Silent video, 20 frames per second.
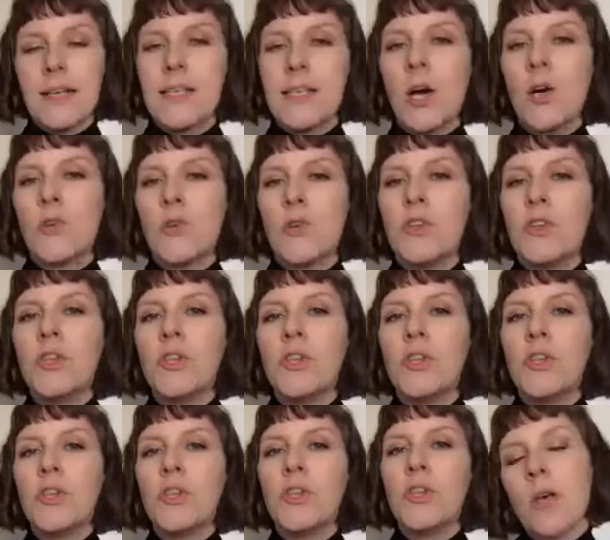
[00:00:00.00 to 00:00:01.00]
our cell
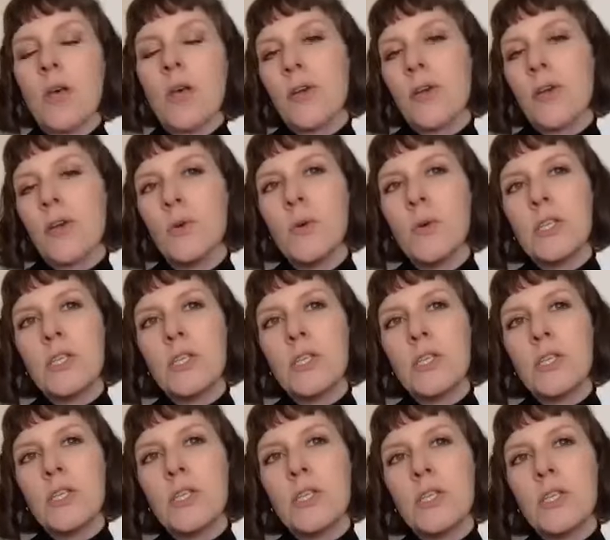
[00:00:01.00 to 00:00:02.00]
renewal cycle, which
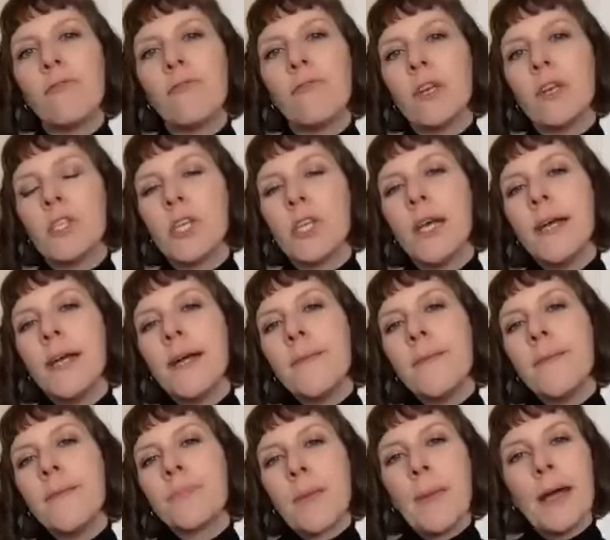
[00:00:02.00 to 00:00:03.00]
is on average
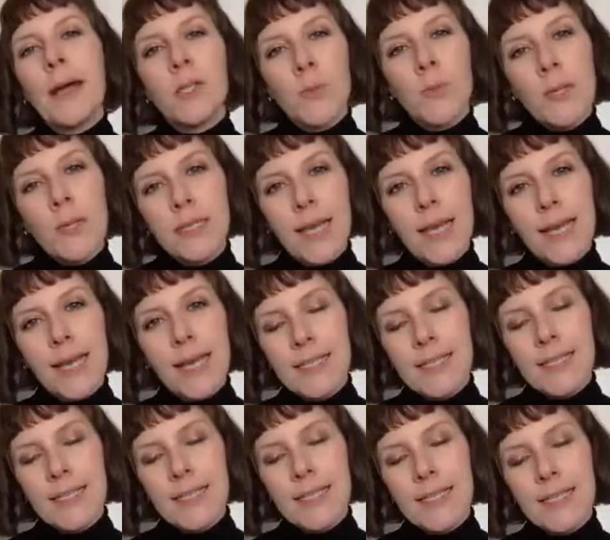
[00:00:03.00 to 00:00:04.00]
about
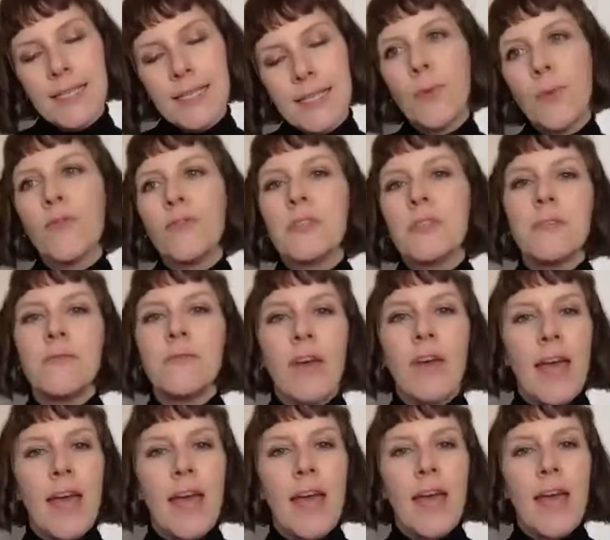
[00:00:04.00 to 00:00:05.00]
28 days, but obviously
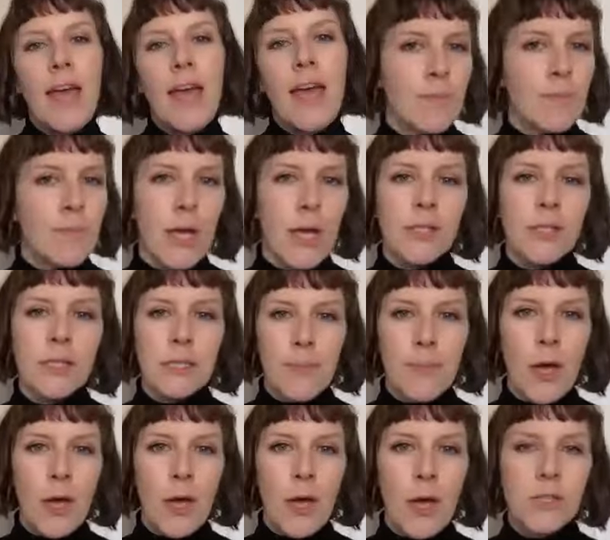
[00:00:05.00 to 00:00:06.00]
varies from person to
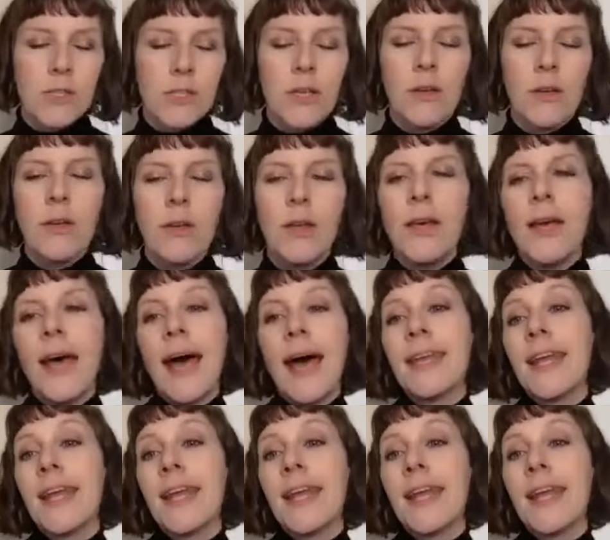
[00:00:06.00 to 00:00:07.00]
person.
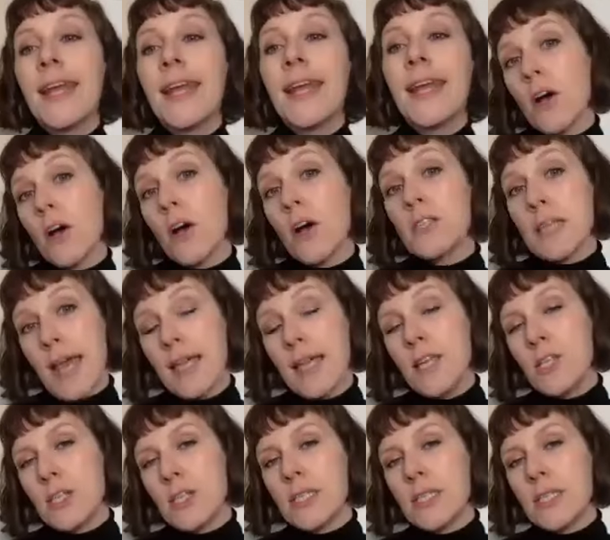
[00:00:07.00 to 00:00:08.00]
And as we start to
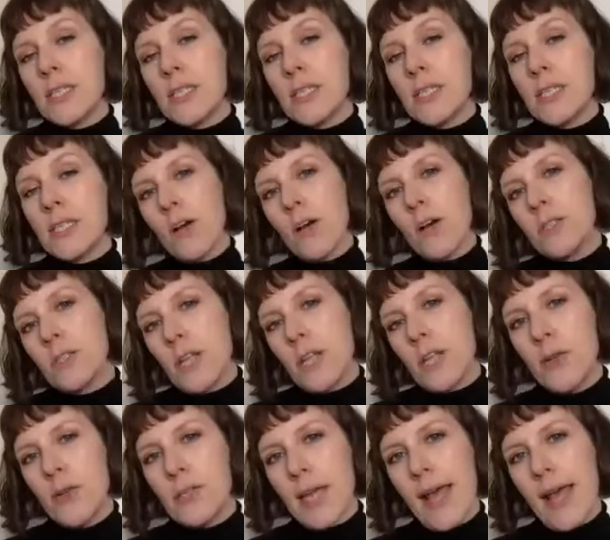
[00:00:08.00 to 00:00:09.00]
age, it does start to
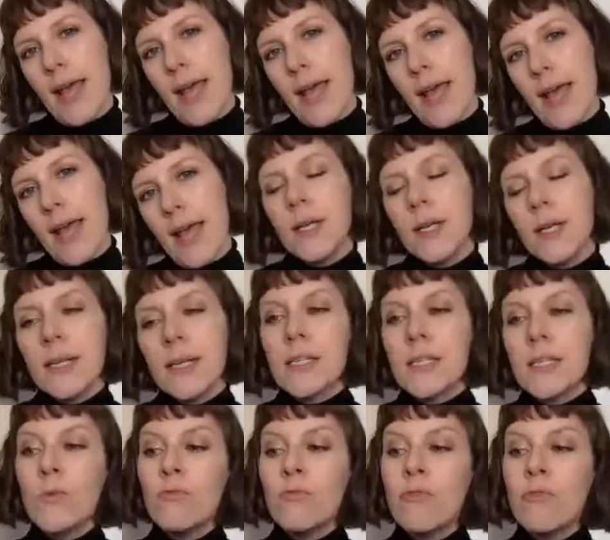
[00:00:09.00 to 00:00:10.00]
slow down.
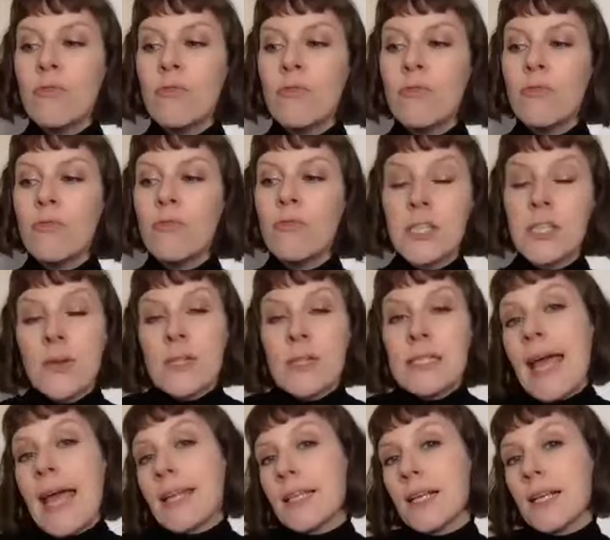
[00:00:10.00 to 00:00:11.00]
So really, we don't
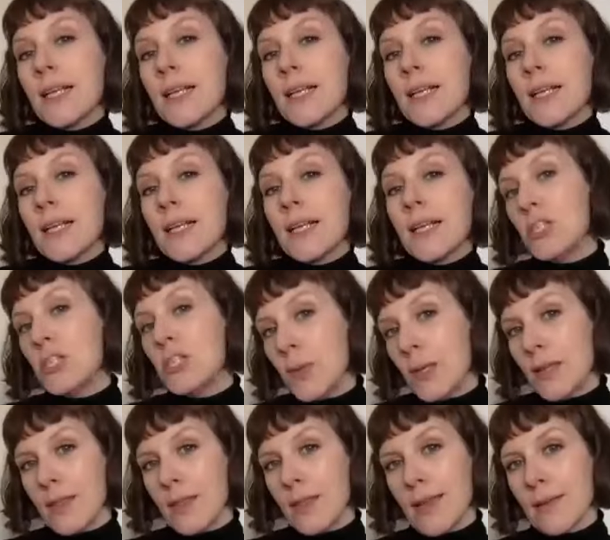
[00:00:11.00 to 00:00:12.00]
technically need to do
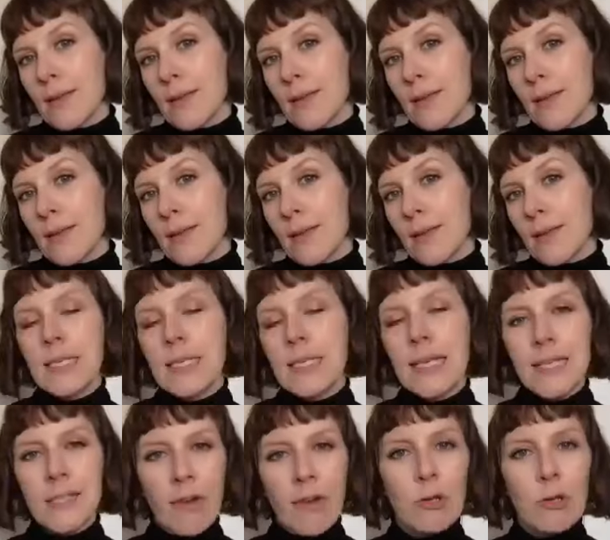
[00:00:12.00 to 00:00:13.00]
anything because the skin
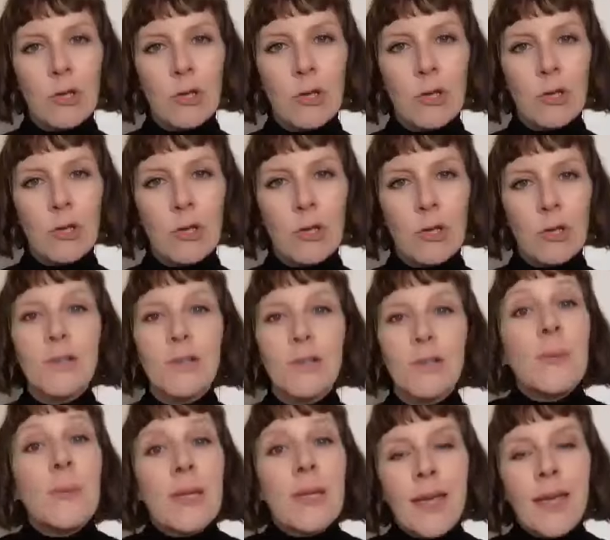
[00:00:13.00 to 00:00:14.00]
is very good at
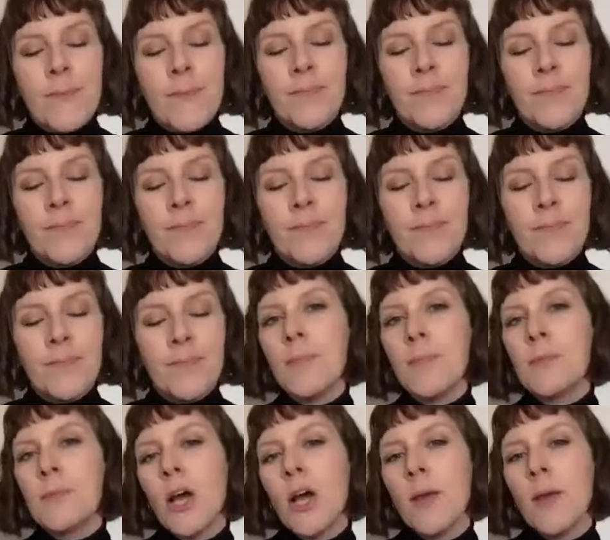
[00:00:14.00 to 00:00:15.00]
doing it. But
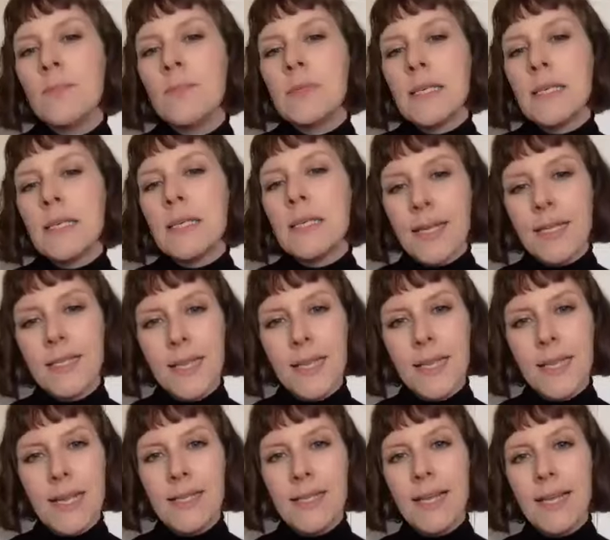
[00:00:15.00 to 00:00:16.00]
sometimes it does
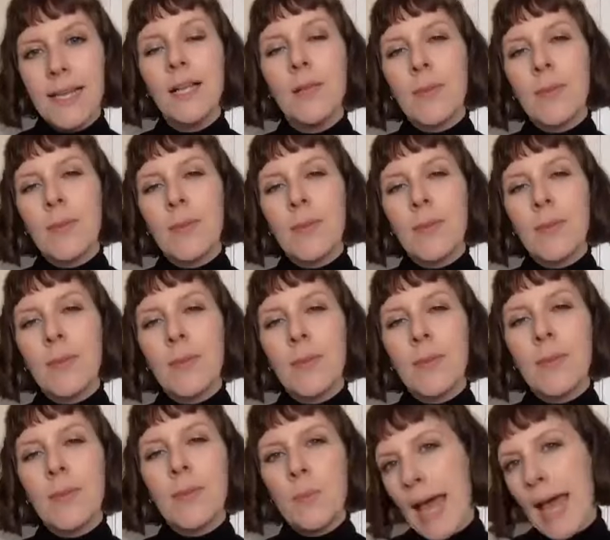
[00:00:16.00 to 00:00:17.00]
need a little bit of a
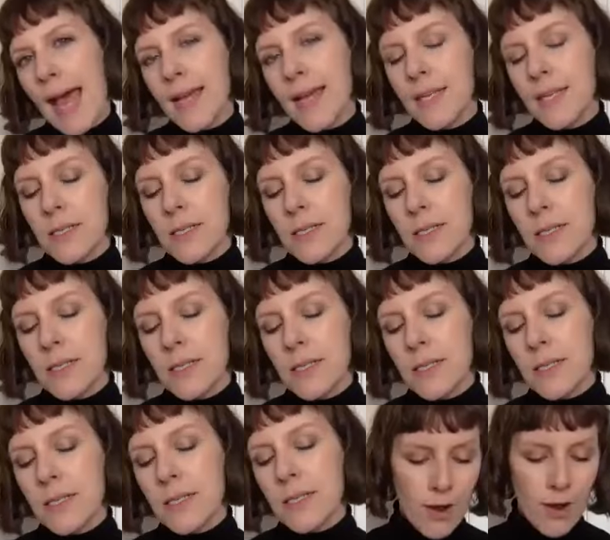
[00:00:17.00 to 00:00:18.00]
helping hand.
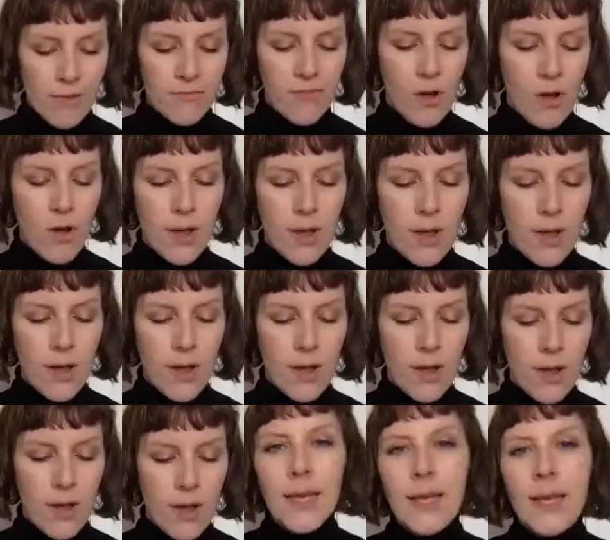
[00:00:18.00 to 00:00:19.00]
Perhaps you might find
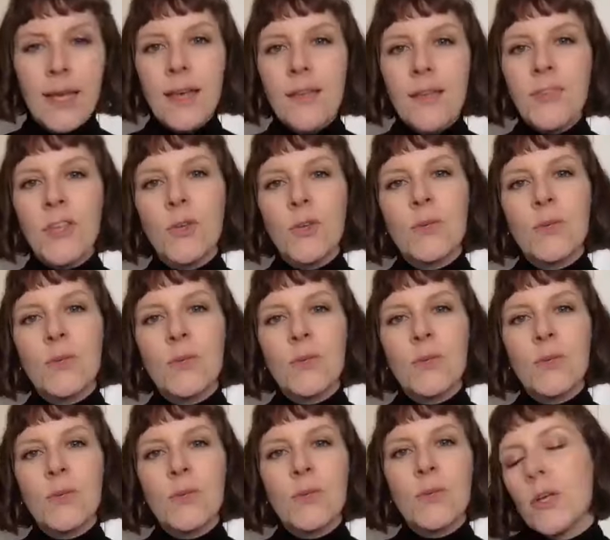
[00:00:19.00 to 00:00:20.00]
that your
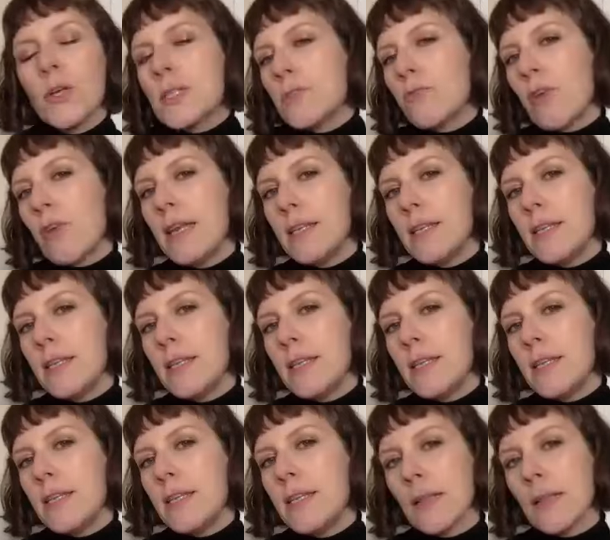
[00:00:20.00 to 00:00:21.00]
skin's lost its radiance
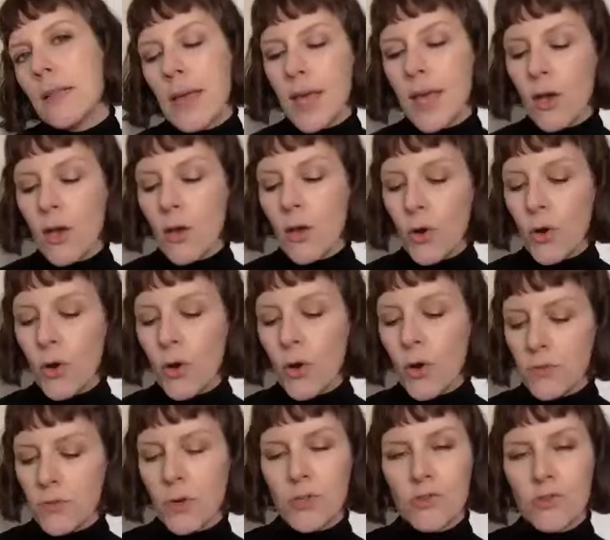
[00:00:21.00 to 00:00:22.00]
a little bit, or you've
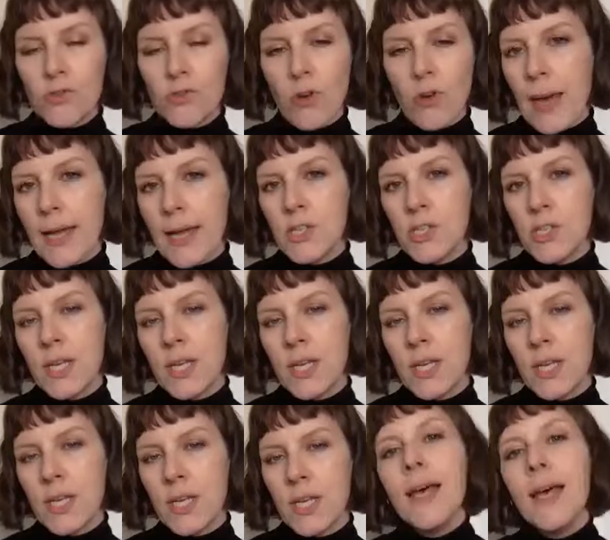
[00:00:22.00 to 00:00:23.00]
got dry
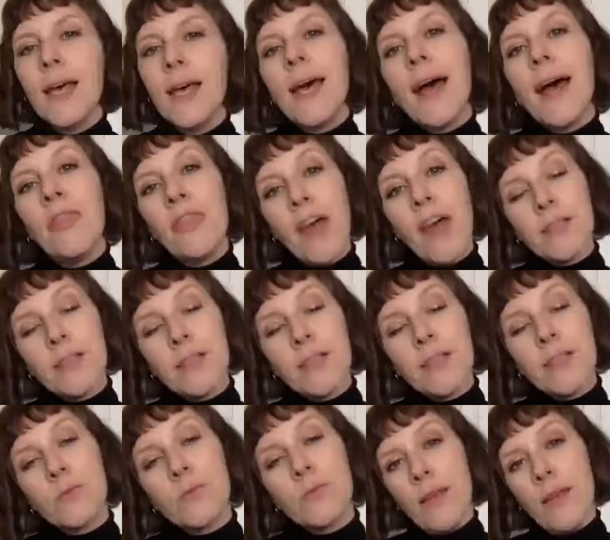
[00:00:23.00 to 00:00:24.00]
patches. And
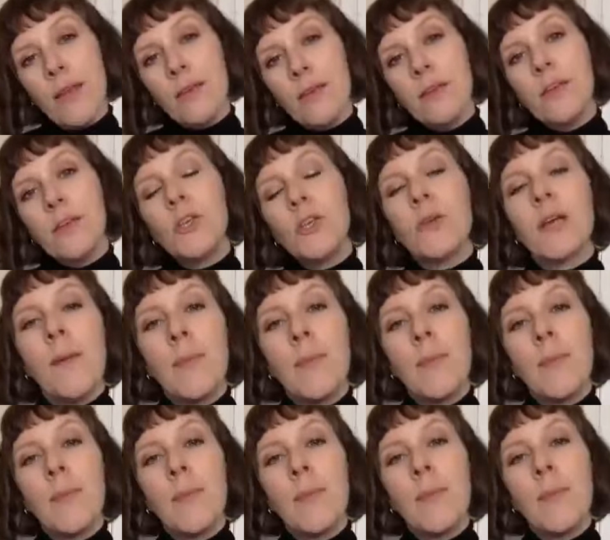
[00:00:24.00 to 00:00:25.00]
that's when you can come
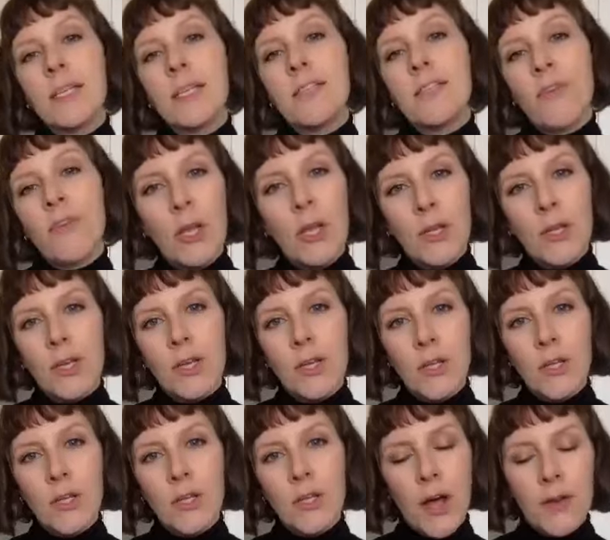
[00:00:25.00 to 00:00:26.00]
in with an exfoliant and
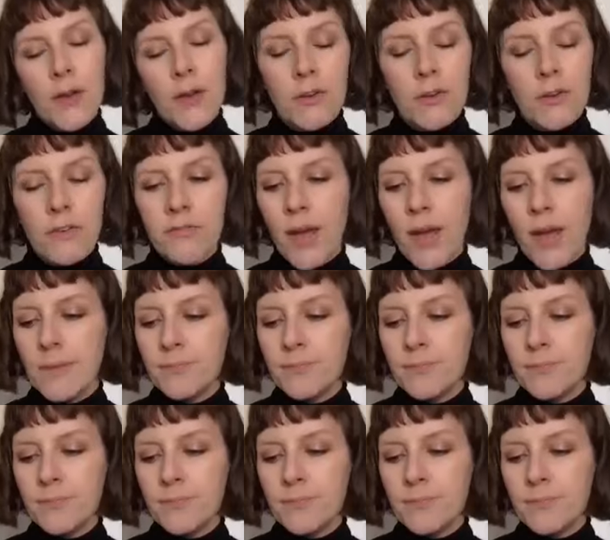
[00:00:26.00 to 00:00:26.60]
you can kind of,